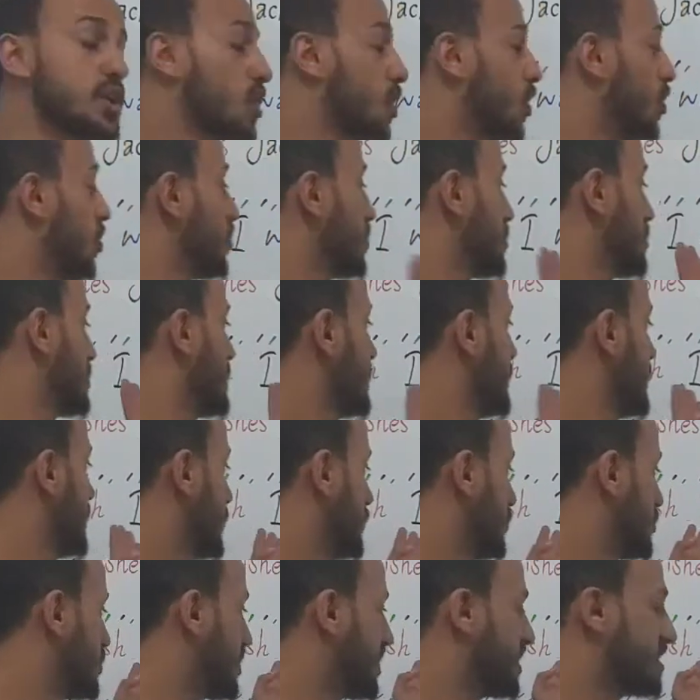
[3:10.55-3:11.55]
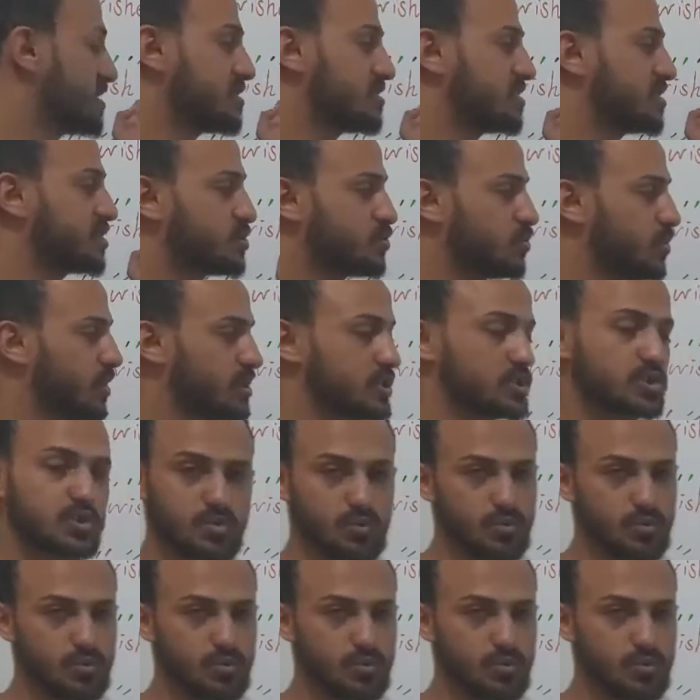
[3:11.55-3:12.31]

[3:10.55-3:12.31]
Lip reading: Or she, you change this one to